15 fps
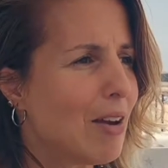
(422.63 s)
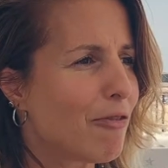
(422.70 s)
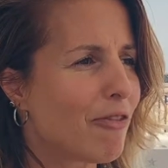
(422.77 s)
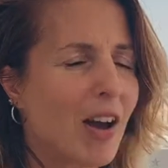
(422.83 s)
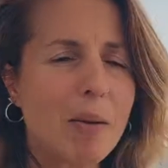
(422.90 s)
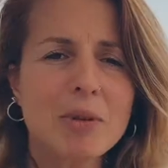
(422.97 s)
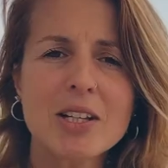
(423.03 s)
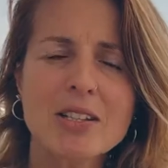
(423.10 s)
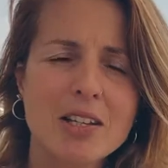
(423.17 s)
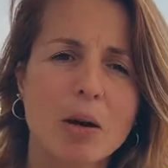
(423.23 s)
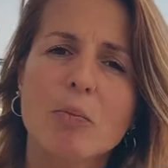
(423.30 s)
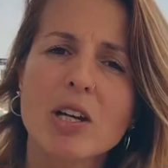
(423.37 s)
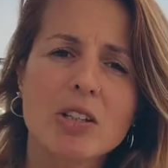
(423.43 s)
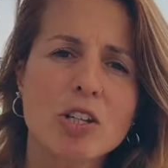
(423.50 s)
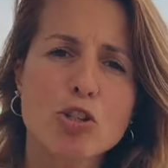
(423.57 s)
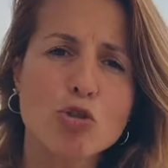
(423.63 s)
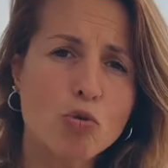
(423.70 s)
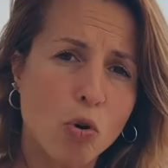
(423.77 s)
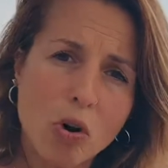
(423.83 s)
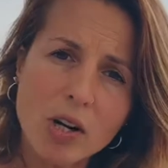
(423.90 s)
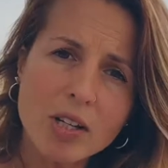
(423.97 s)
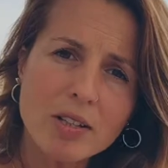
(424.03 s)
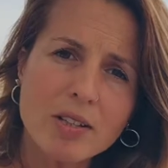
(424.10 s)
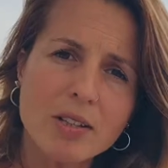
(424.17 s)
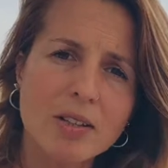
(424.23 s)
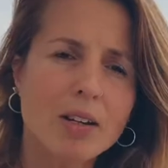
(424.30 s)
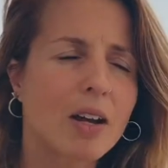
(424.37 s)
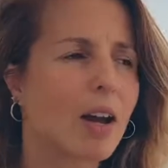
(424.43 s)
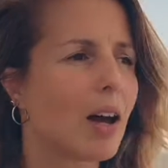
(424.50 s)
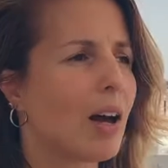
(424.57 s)
families are being destroyed,
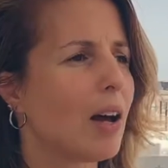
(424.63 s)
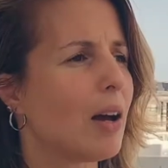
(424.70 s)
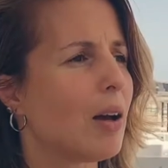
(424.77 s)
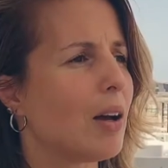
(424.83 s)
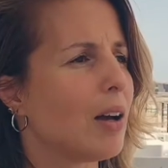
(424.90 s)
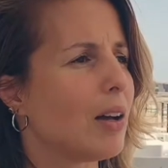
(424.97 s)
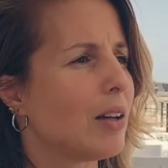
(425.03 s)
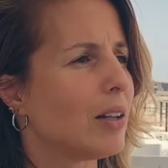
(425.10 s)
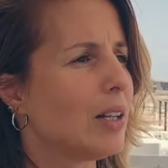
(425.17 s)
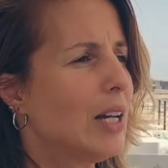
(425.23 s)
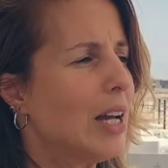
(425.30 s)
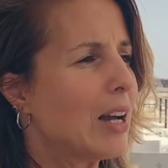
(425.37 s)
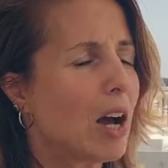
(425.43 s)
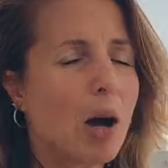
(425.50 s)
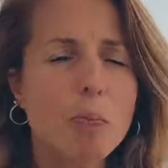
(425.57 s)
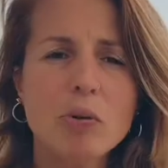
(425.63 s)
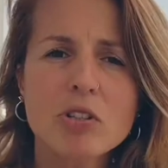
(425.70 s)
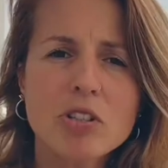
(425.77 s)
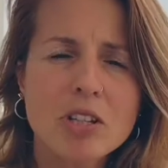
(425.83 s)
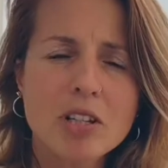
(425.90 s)
couples